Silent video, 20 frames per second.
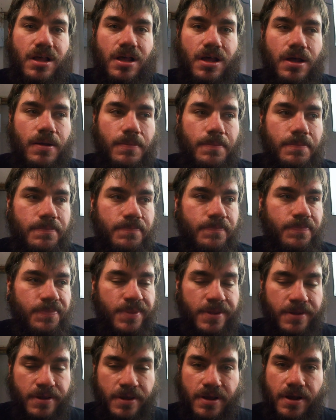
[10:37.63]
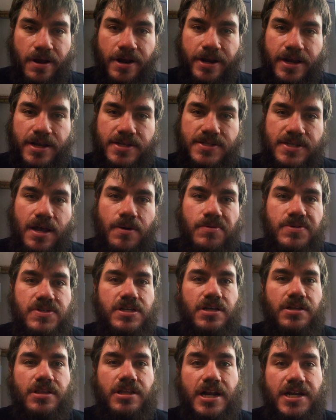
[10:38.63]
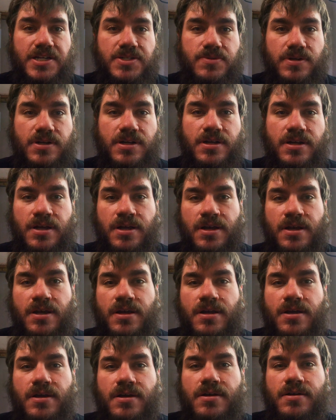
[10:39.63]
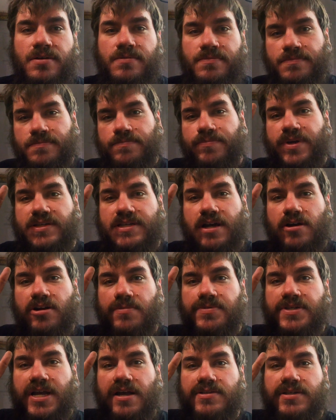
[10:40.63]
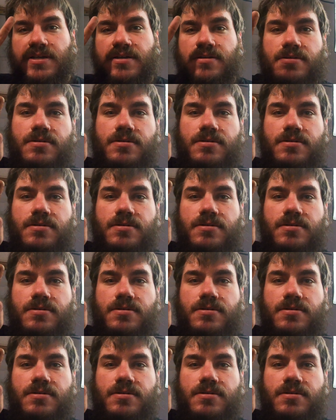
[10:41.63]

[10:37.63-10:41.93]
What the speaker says: All right, guys, I will see you in the next one. Peace out, Cub Scouts.